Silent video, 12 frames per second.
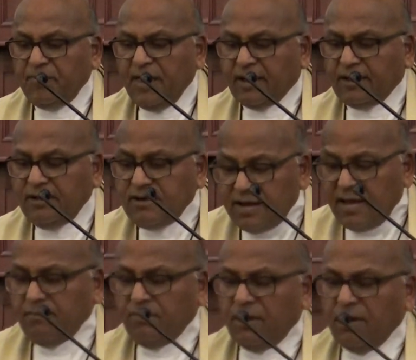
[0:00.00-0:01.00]
They
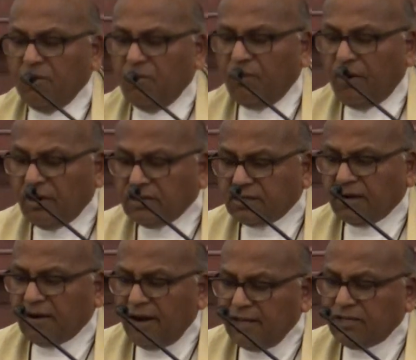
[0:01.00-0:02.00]
condemn
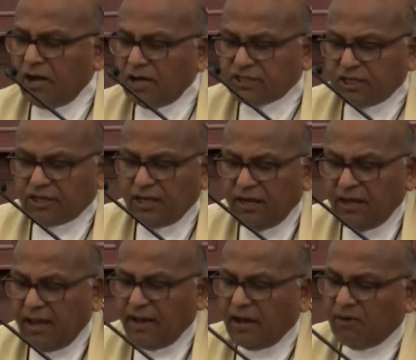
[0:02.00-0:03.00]
worth
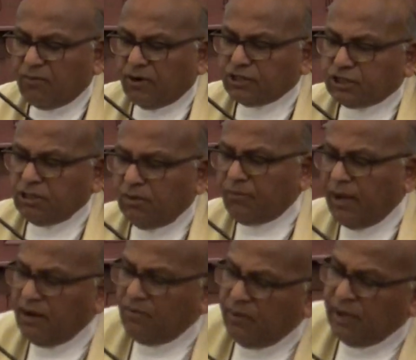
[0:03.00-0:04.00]
religiosity in our worship
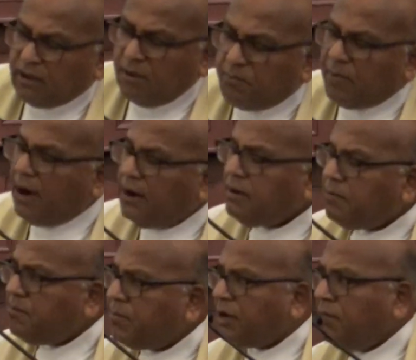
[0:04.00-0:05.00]
when we
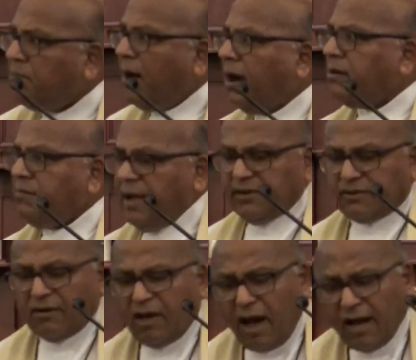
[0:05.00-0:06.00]

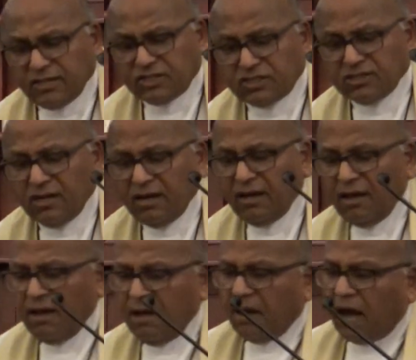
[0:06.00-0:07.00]
compartmentalize
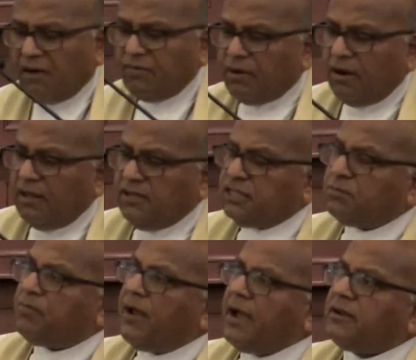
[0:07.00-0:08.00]
our religious
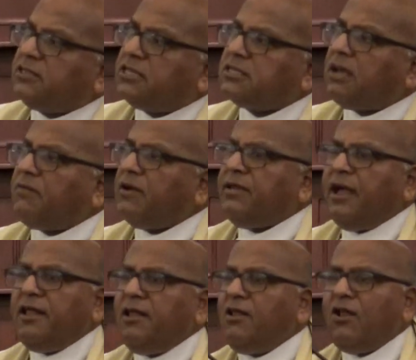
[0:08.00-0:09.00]
practices of our
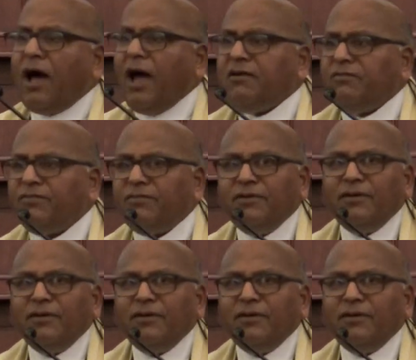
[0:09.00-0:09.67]
daily life.